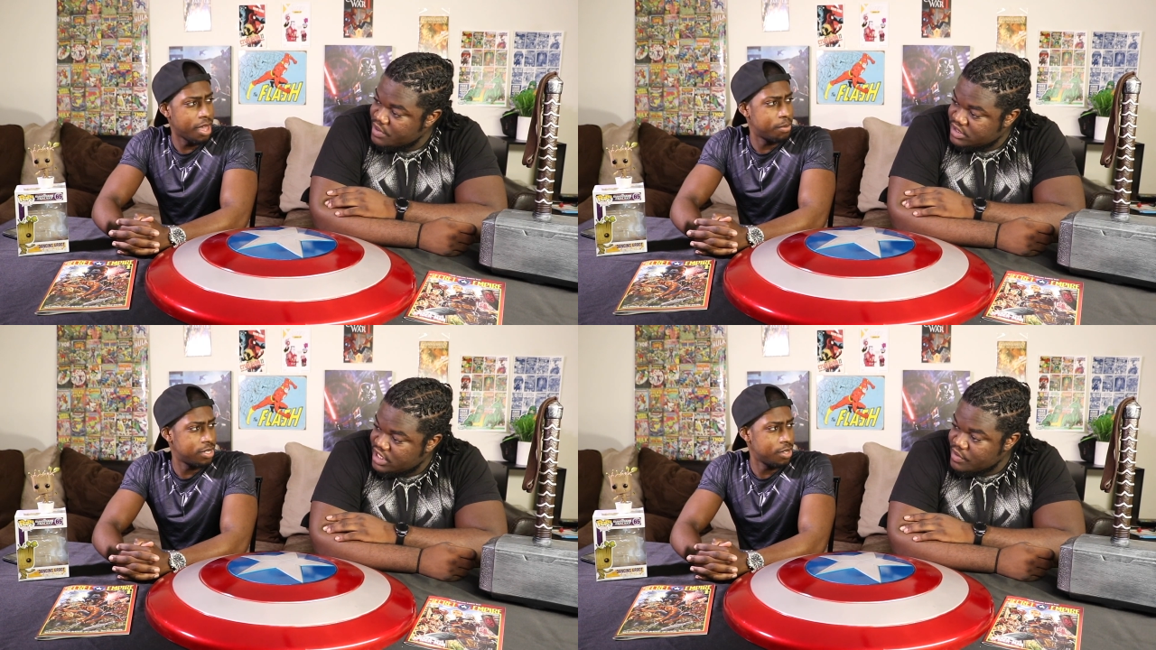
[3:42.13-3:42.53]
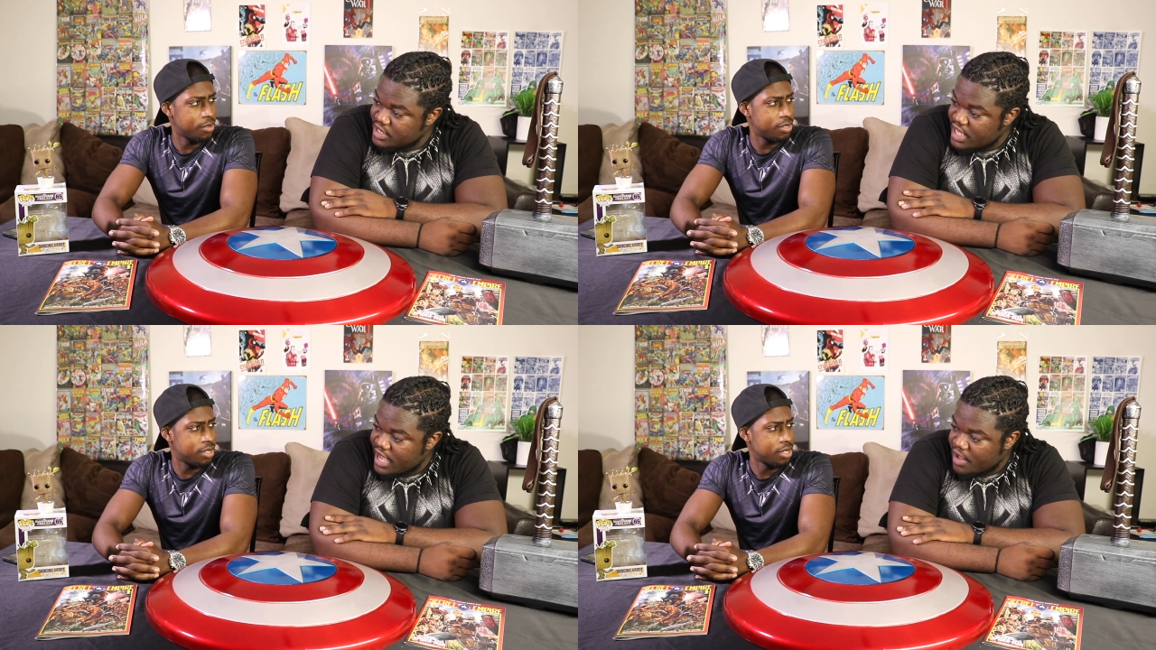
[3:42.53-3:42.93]
Speaker 1: he was episodes?
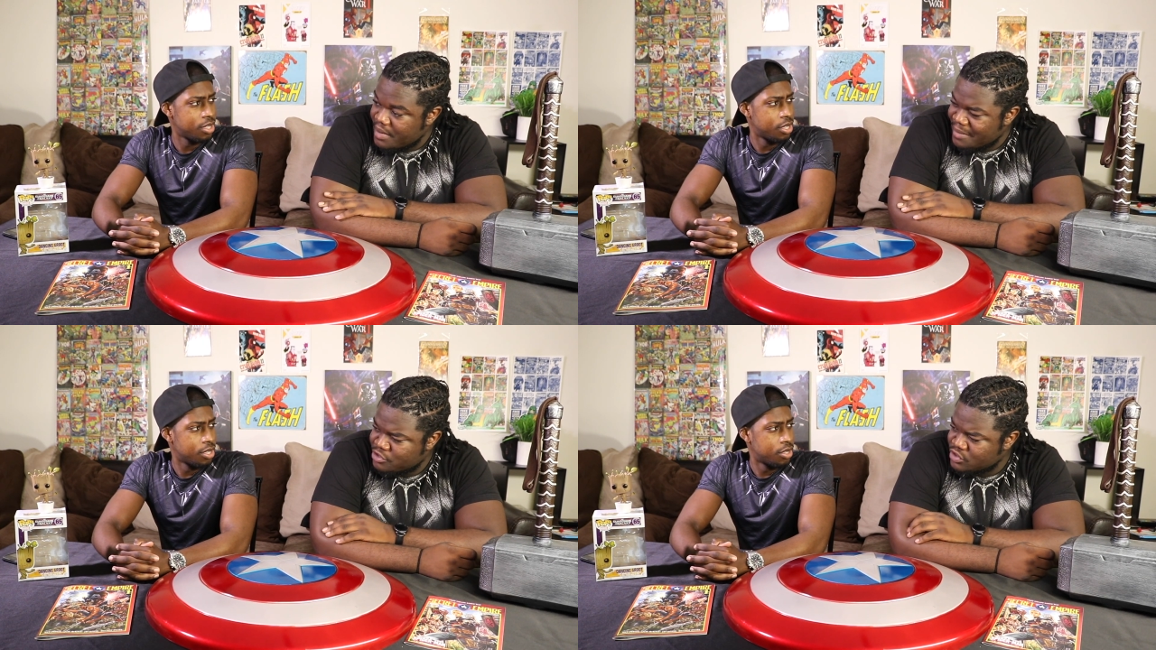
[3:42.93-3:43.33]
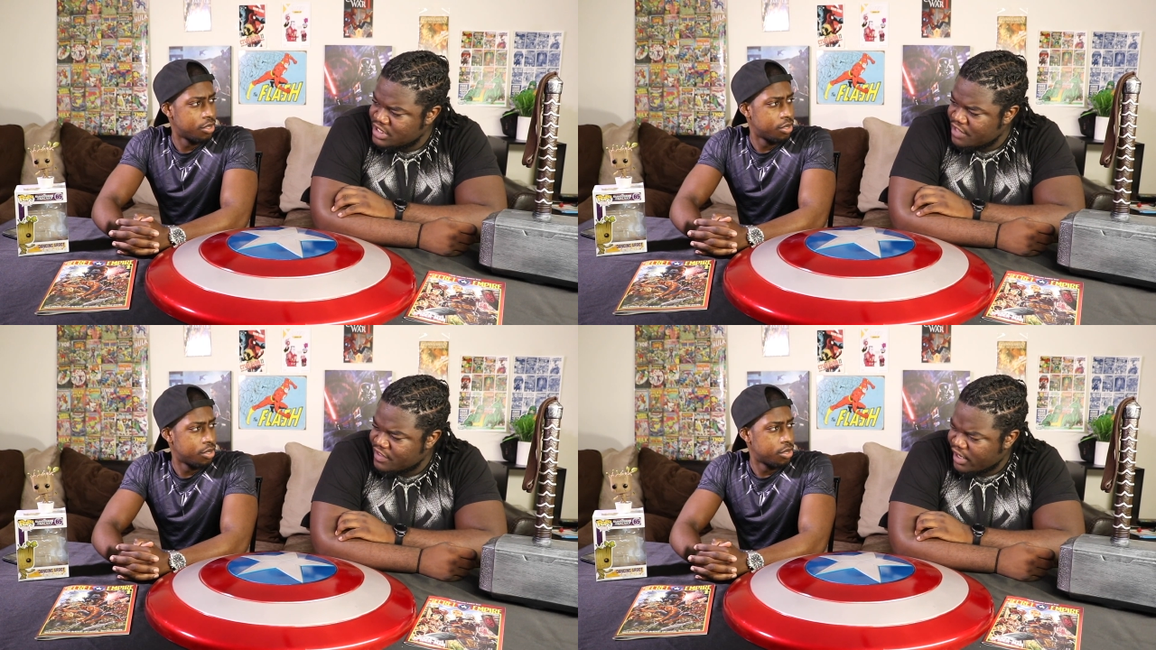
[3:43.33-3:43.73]
he was yeah a couple
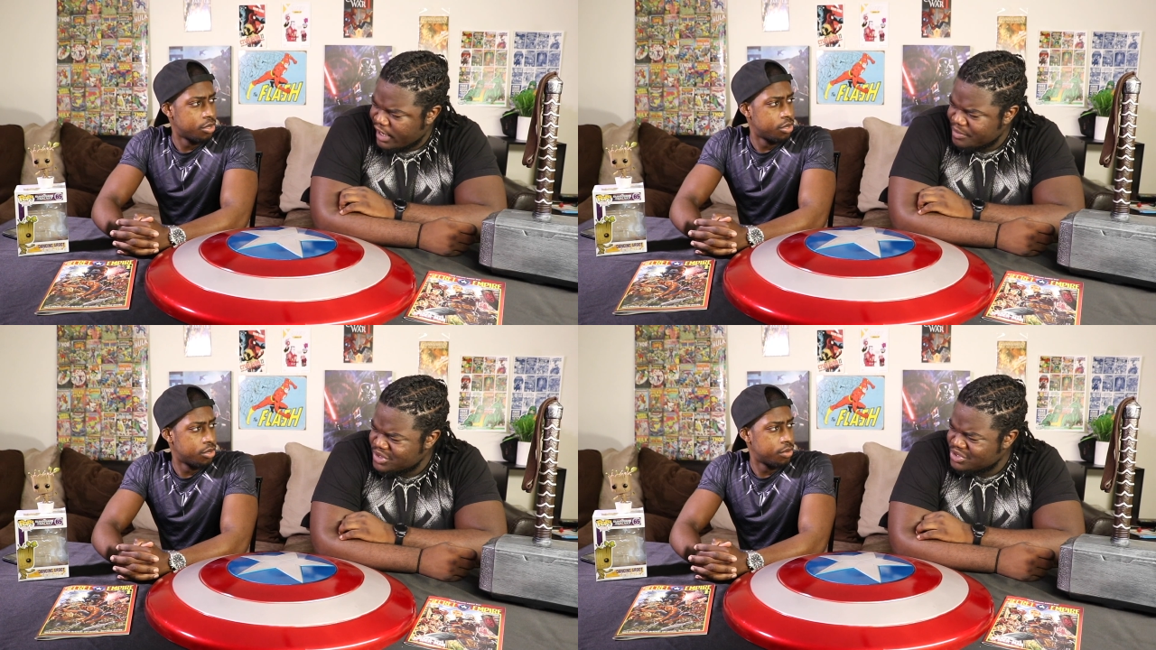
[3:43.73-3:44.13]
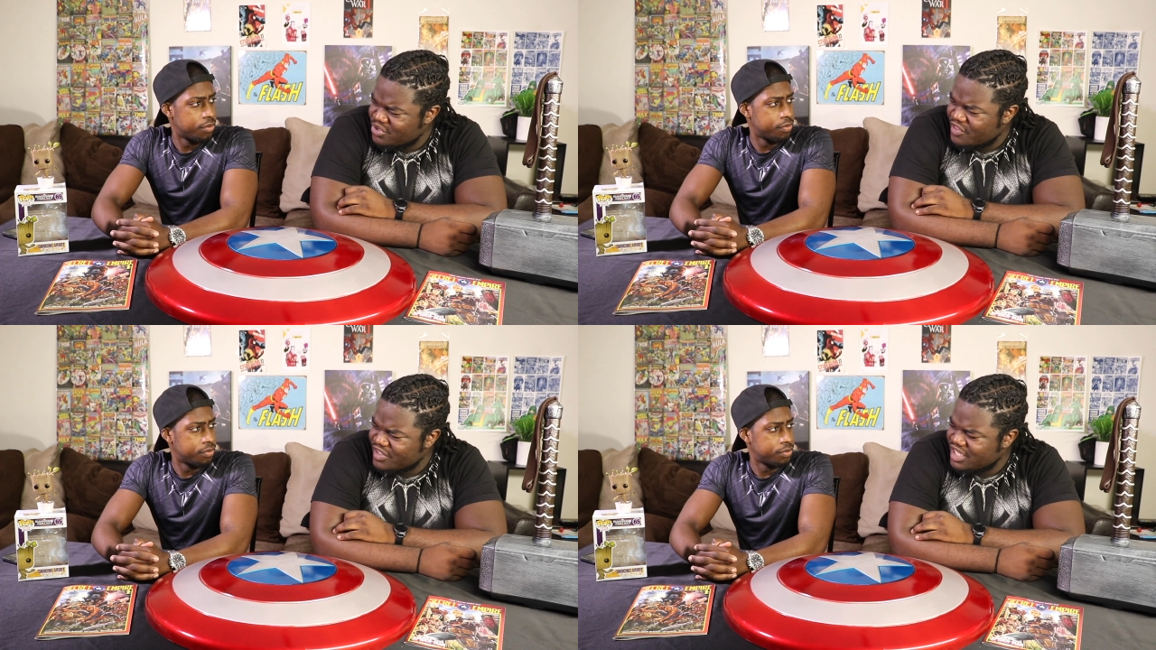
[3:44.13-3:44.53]
episodes in. I think like
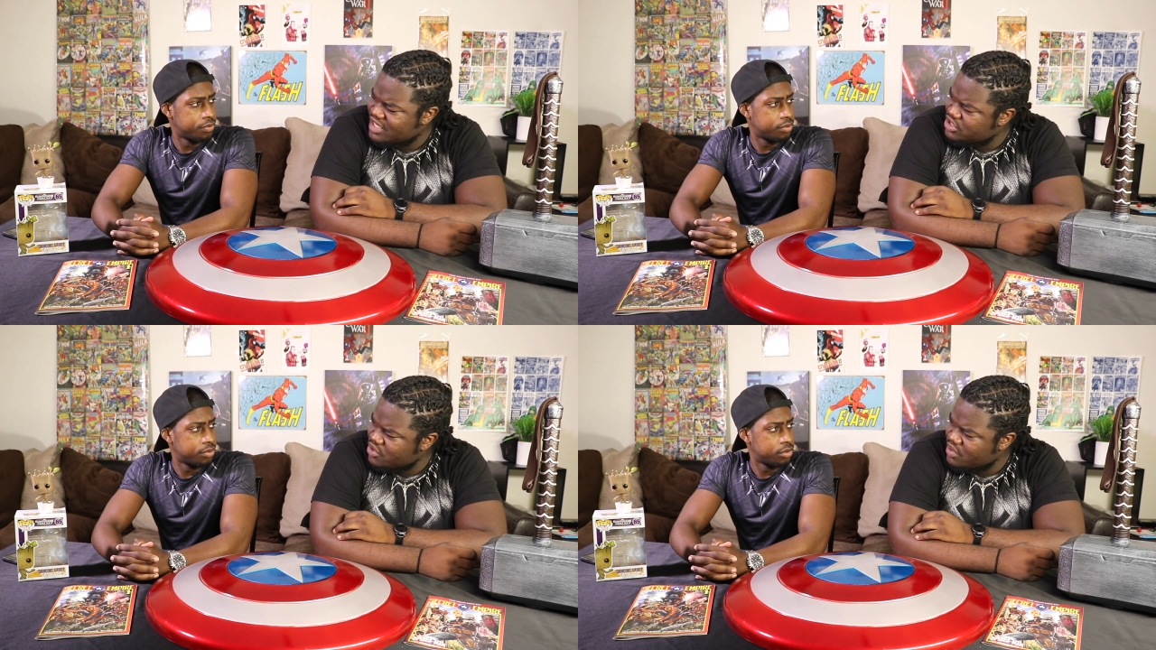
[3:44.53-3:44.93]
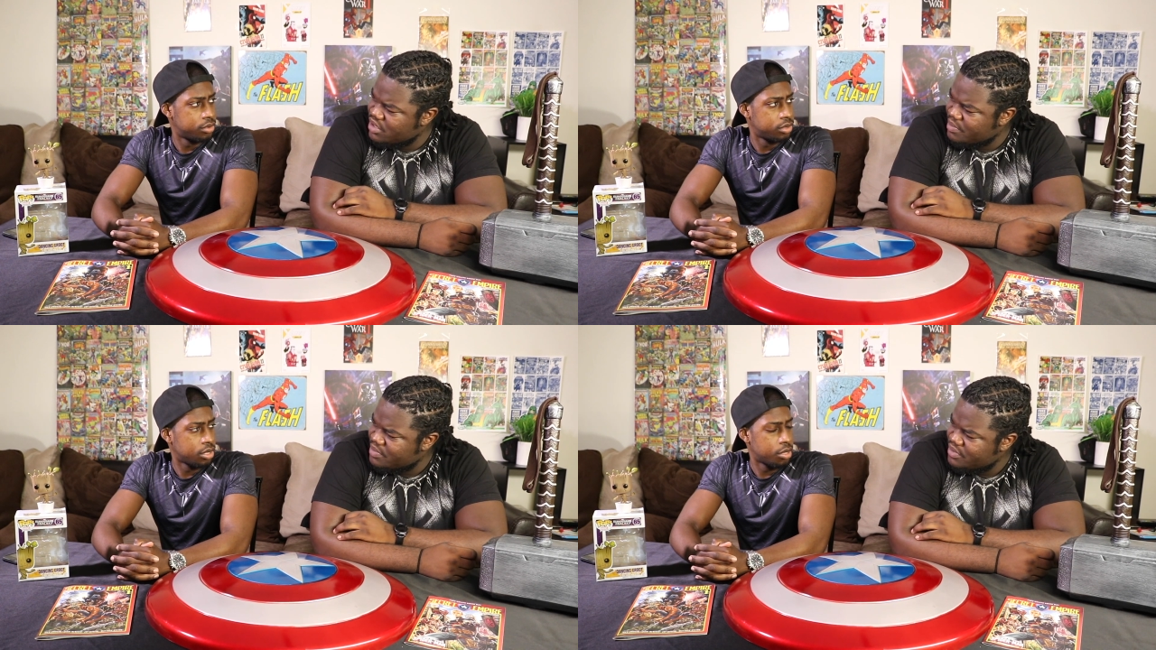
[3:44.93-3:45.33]
episode two. I think he
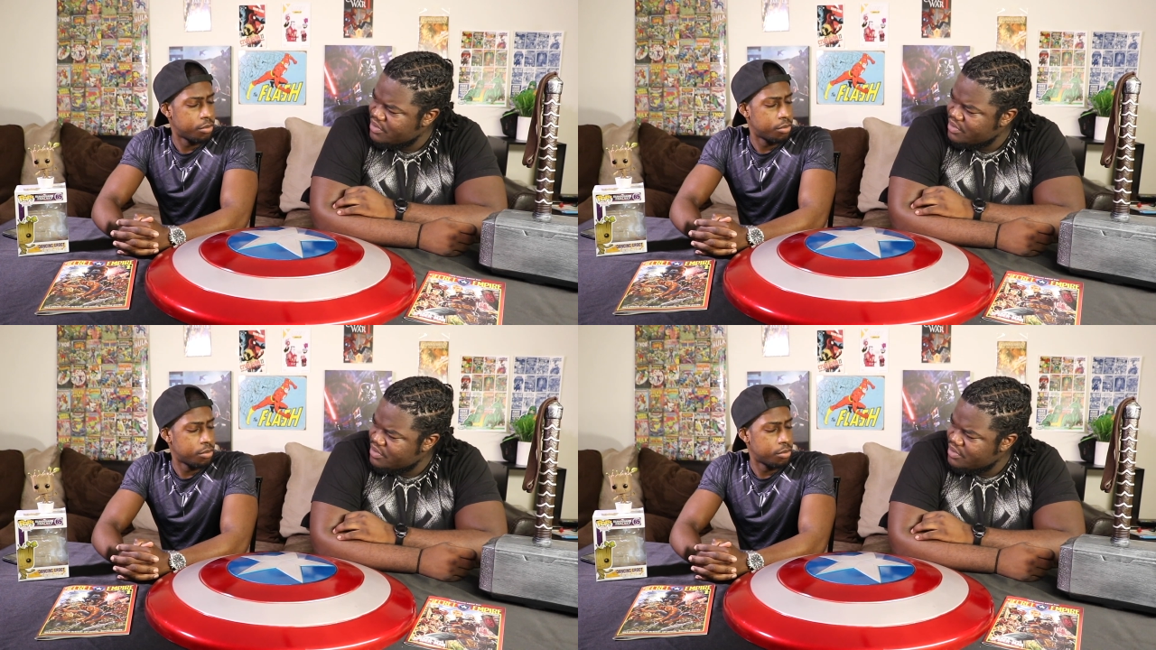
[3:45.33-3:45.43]
showed up.